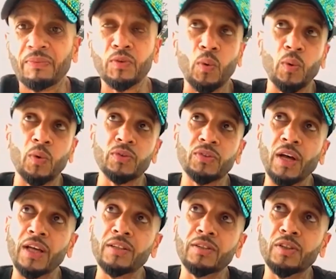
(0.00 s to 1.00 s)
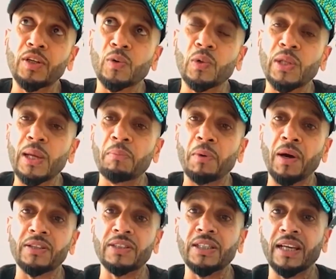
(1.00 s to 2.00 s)
So Ustad Shri Kuldeep
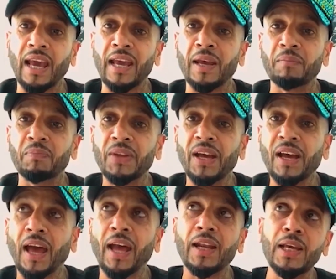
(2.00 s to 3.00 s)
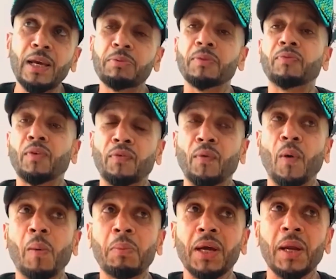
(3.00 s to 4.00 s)
Manji came and he was
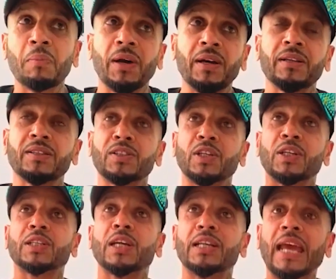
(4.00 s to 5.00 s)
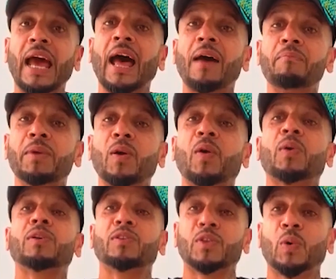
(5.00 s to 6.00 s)
performing and my Chacha had me on
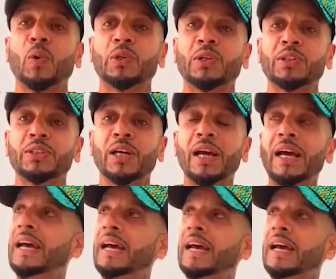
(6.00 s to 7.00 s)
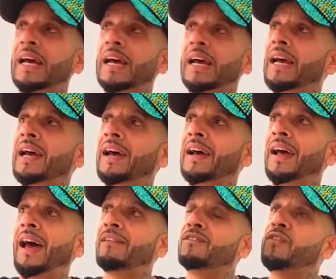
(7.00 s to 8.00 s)
his shoulders. And
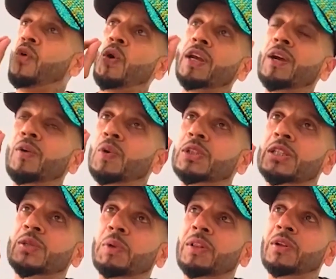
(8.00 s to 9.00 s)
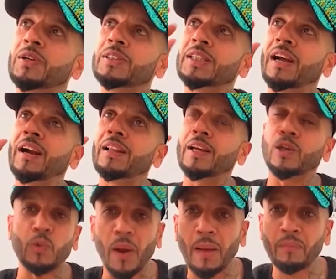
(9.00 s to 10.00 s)
4-year-old Jaswinder just kind of like
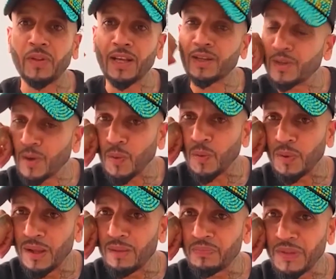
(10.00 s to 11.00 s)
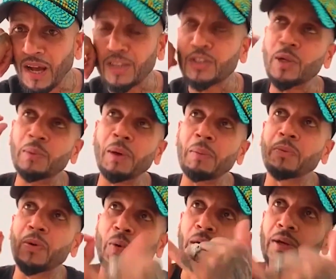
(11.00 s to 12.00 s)
dreamt, like, I still
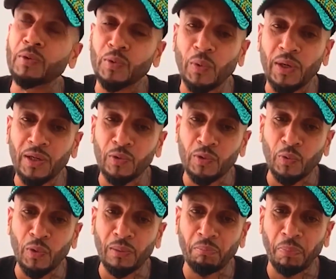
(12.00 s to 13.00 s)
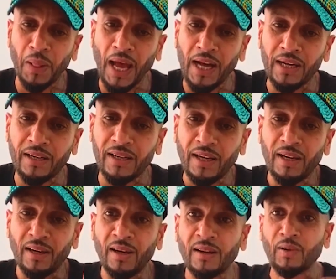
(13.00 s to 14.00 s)
remember what he was wearing. He was wearing black
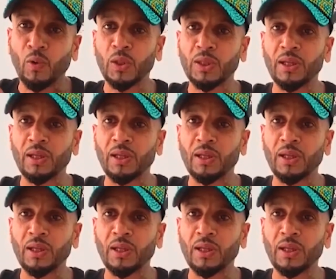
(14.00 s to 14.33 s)
kurta,